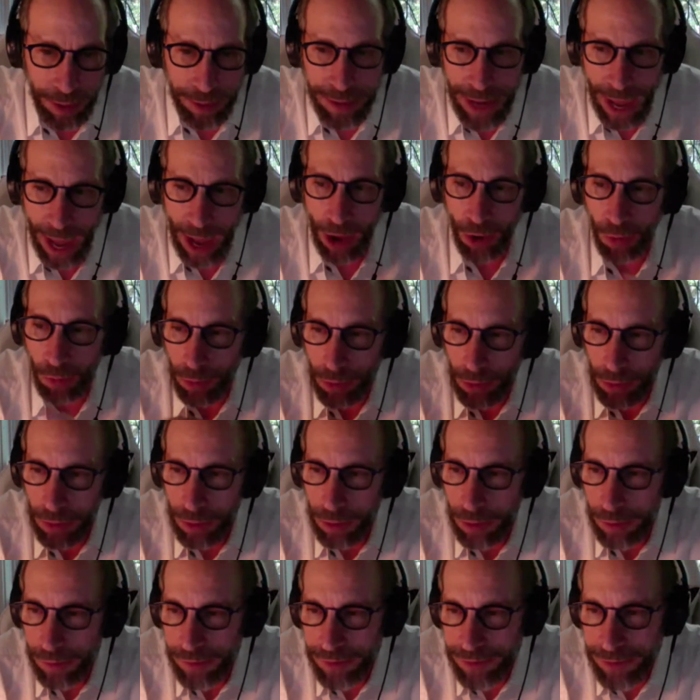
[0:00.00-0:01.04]
Now,
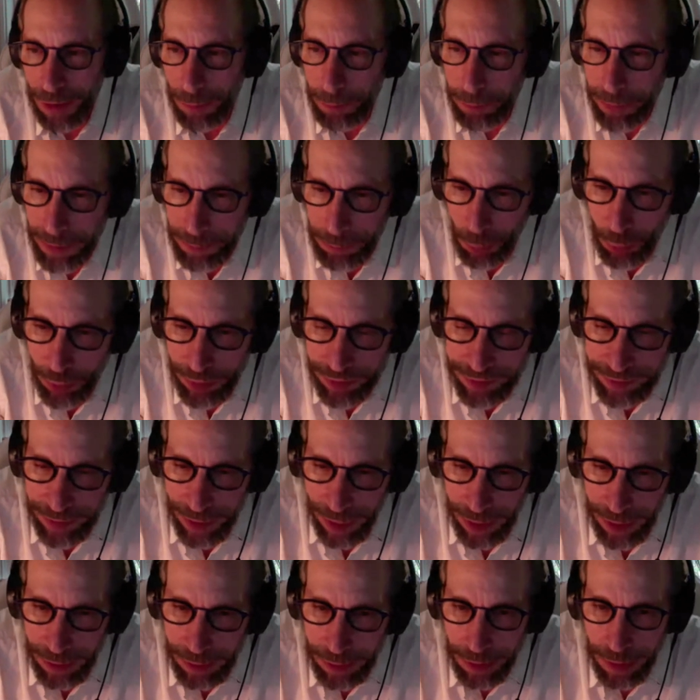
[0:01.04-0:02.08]
some people will
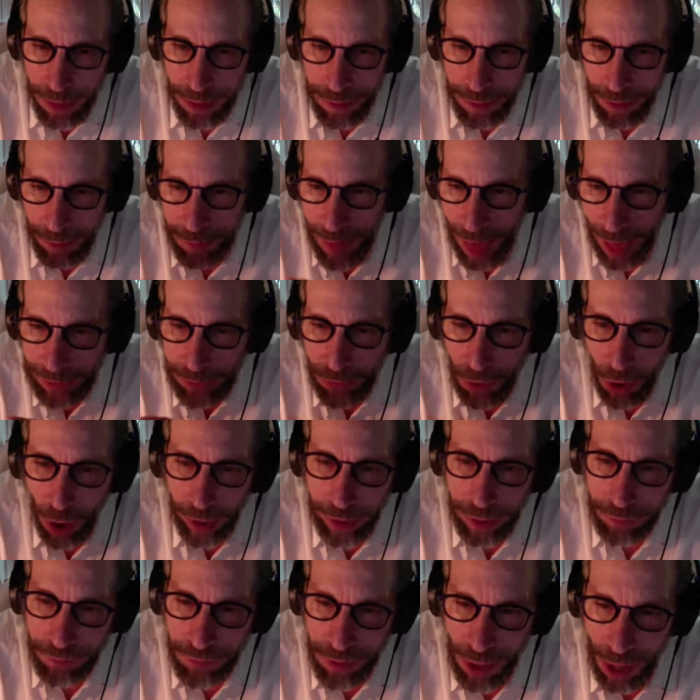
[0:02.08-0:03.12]
say that that
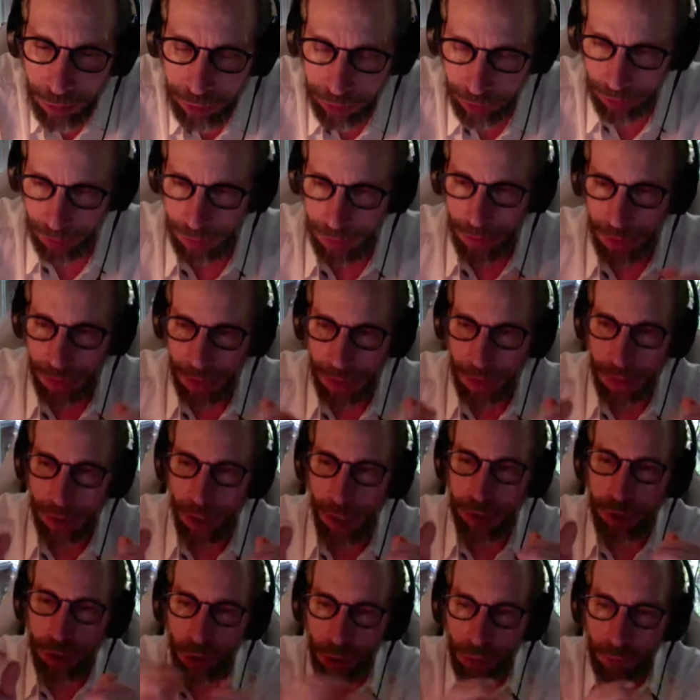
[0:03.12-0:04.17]
kind of nothing,
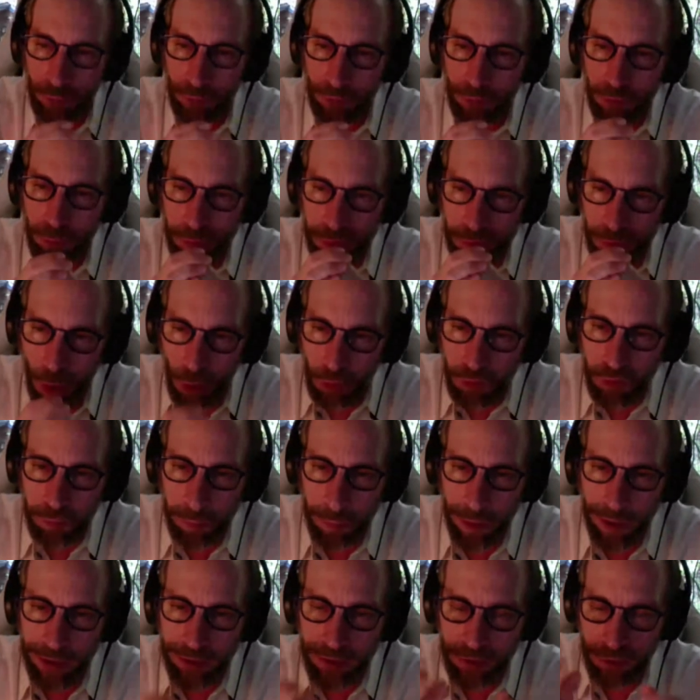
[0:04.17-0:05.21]
a universe with no
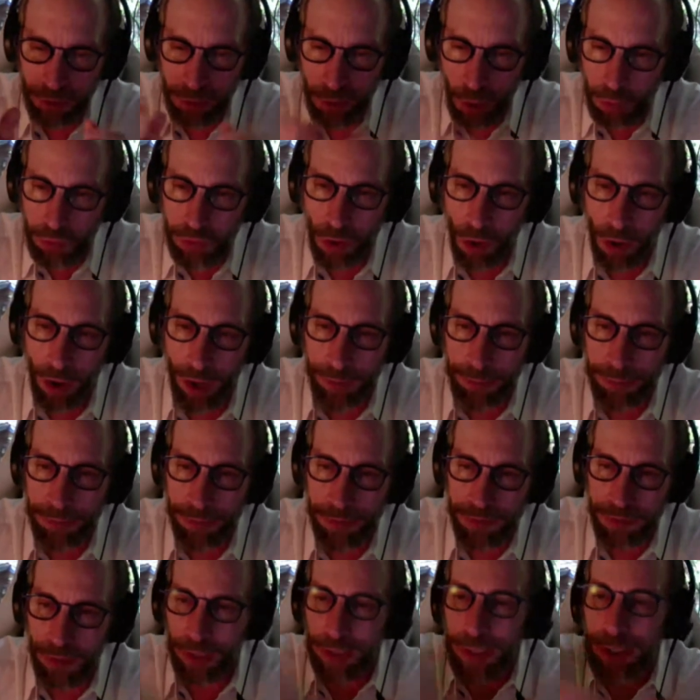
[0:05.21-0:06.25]
space and no time
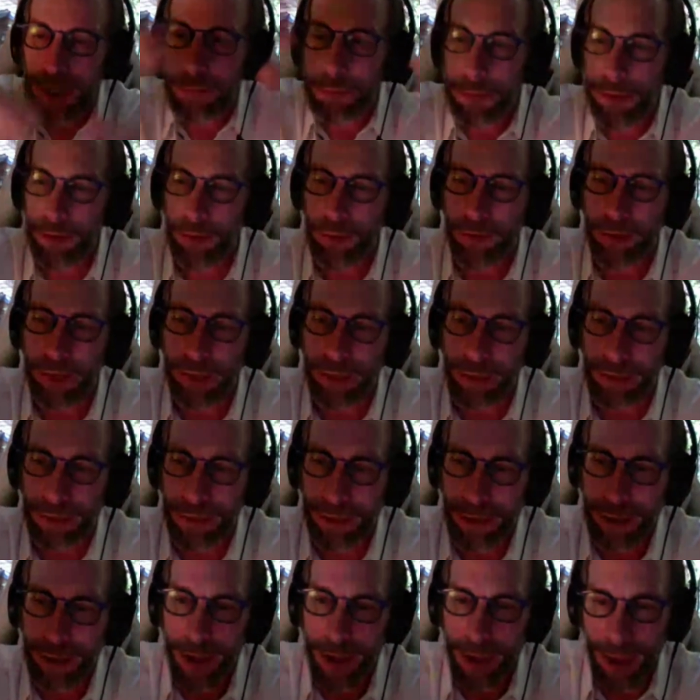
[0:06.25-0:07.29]
suddenly appearing
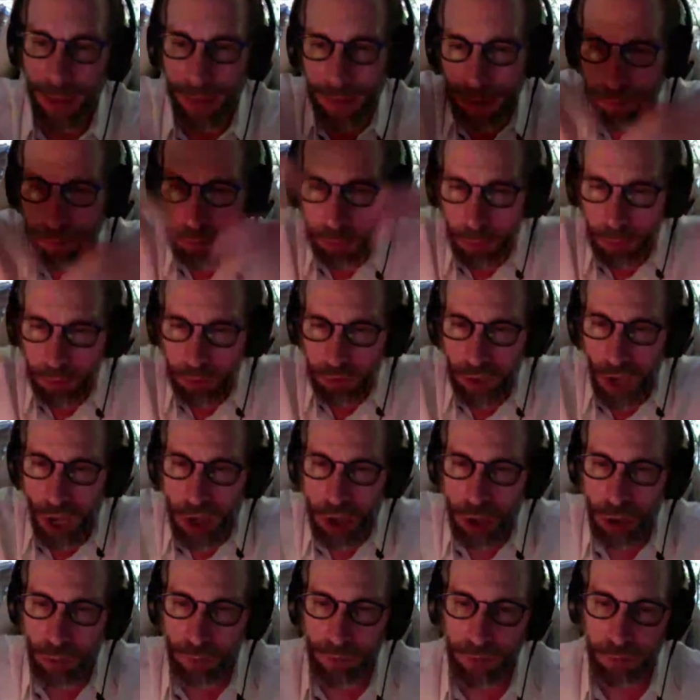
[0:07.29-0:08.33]
and then producing a
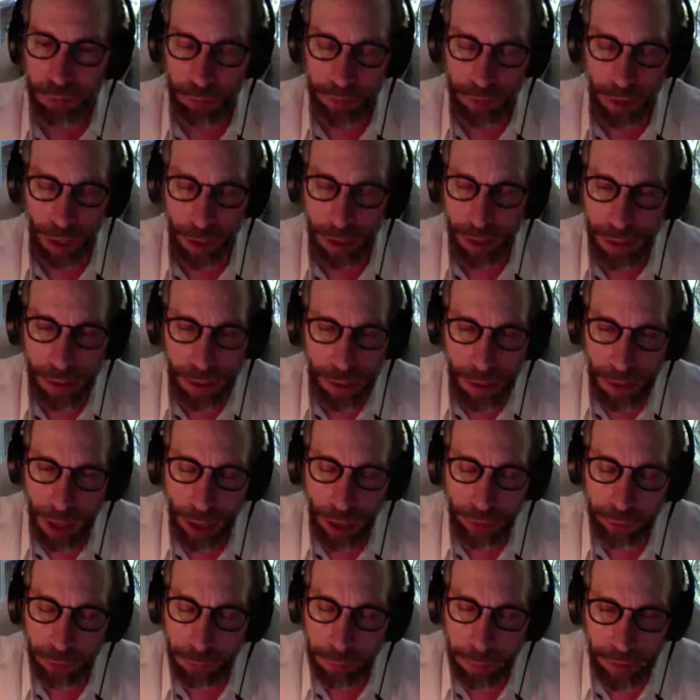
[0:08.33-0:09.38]
universe with a
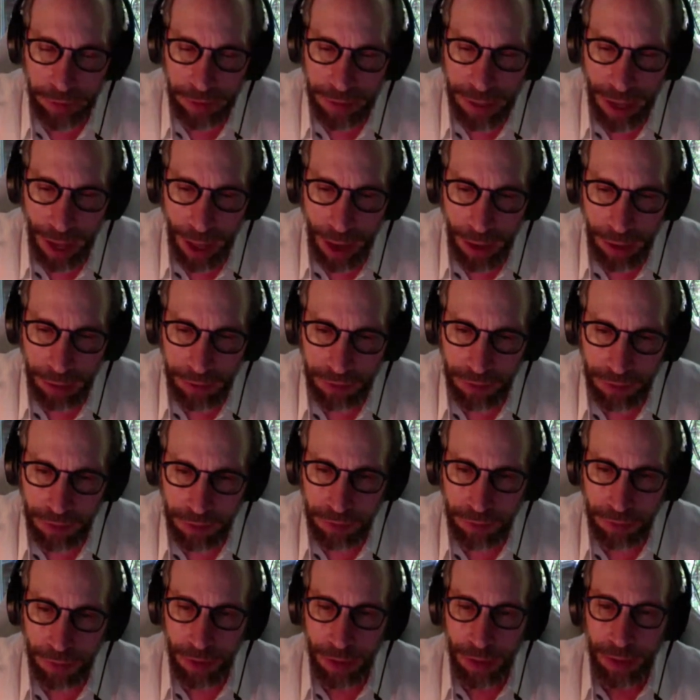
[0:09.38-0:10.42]
100 billion
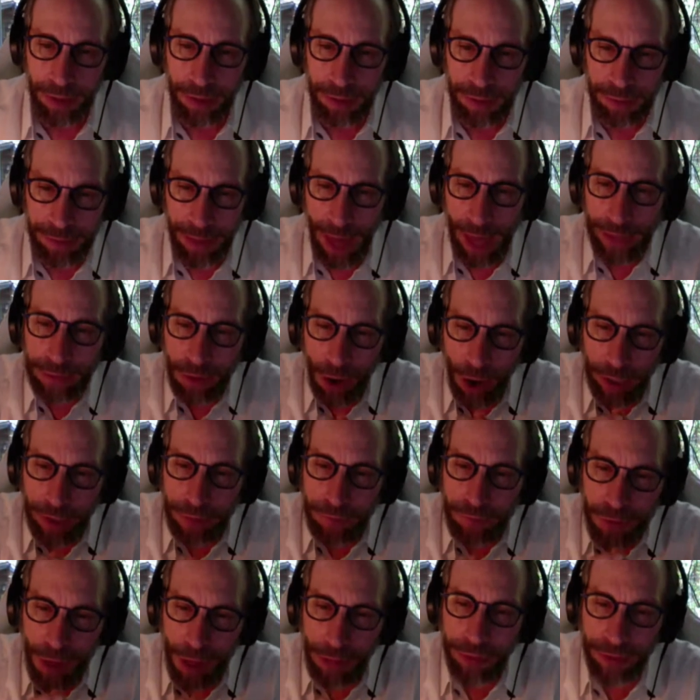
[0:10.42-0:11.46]
galaxies, that kind
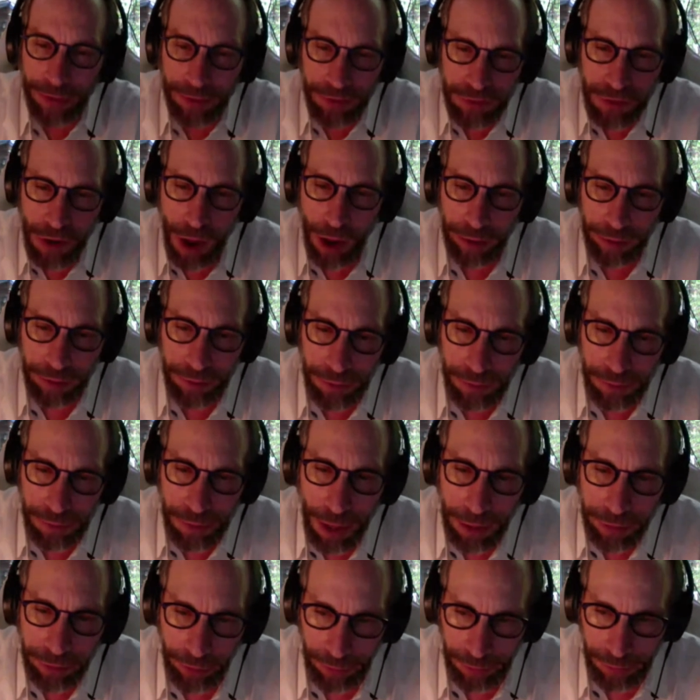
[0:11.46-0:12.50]
of nothing is not
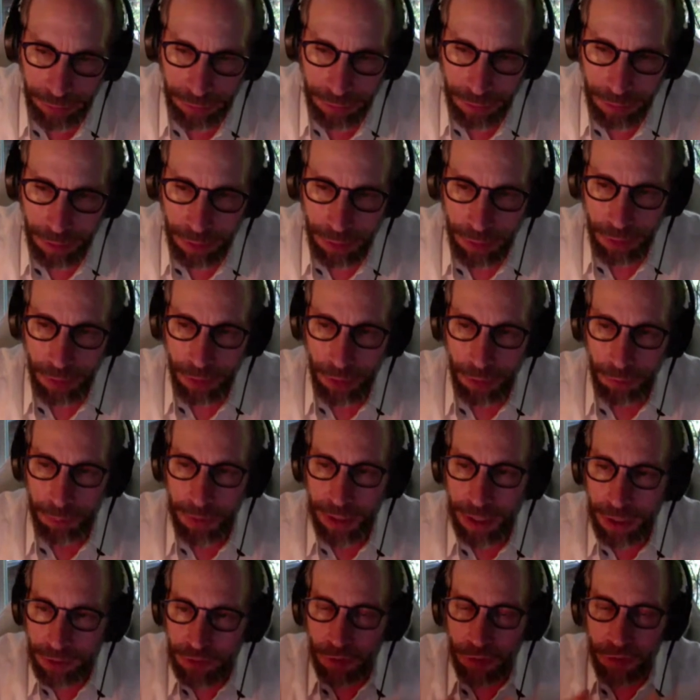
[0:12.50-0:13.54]
nothing
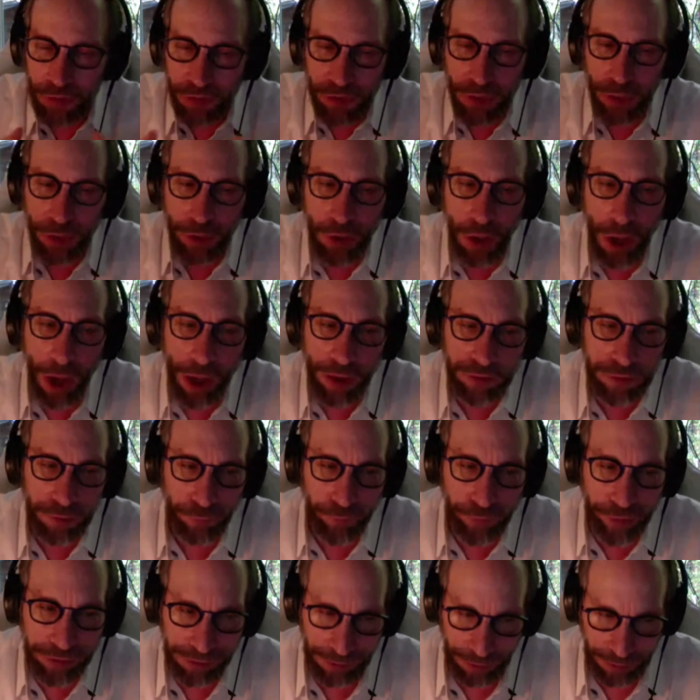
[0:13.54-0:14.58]
because there's still laws
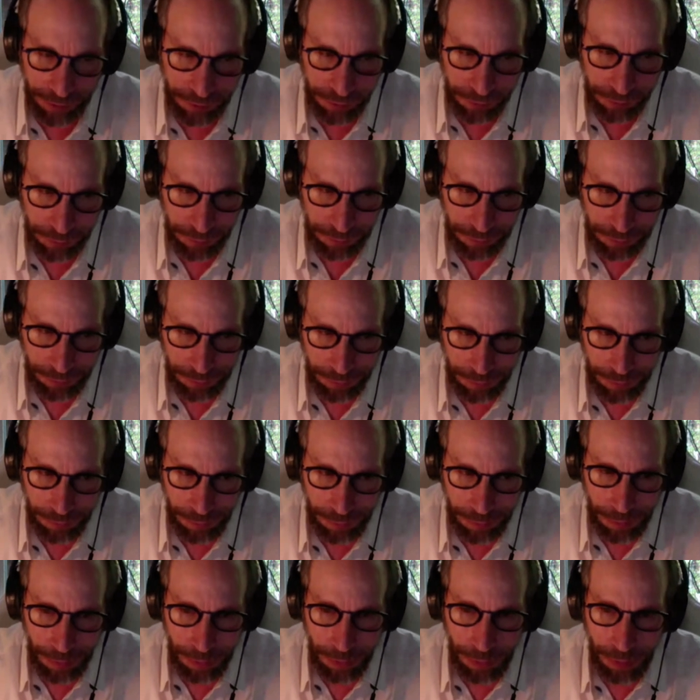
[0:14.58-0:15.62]
of physics.
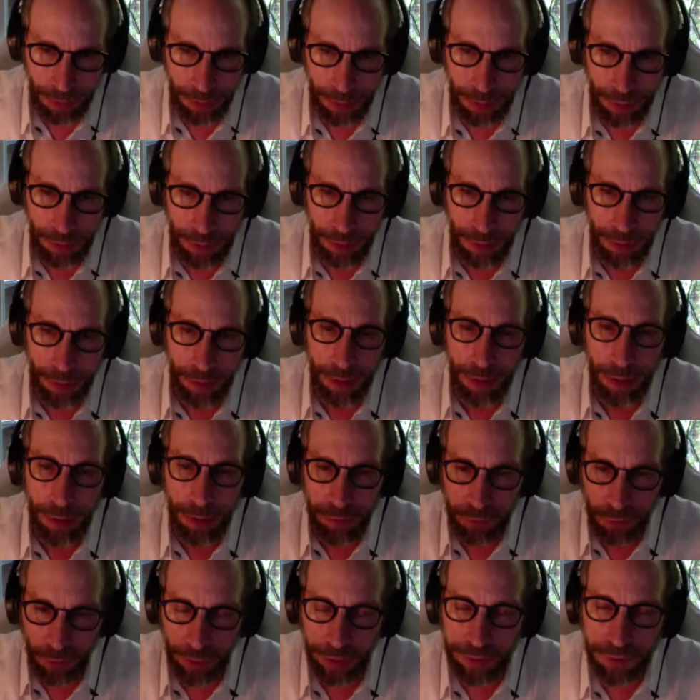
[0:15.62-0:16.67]

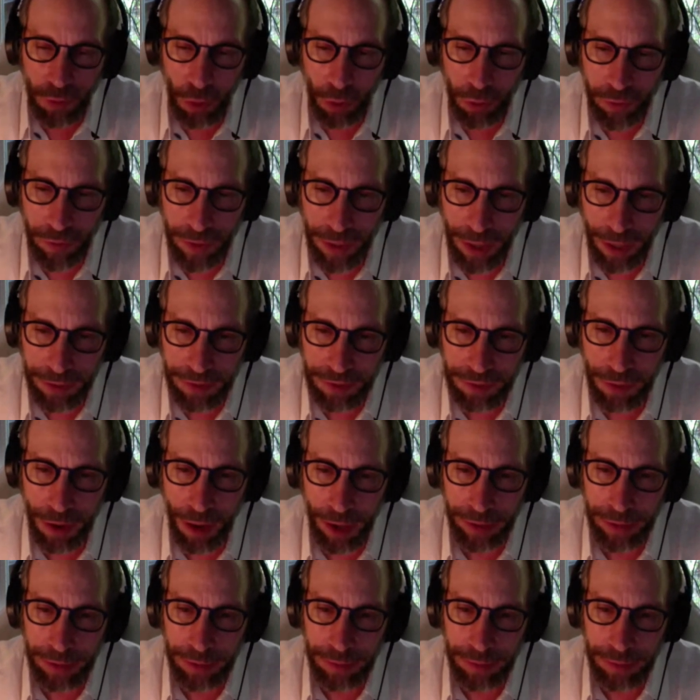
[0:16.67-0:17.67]
So let's go to the next slide.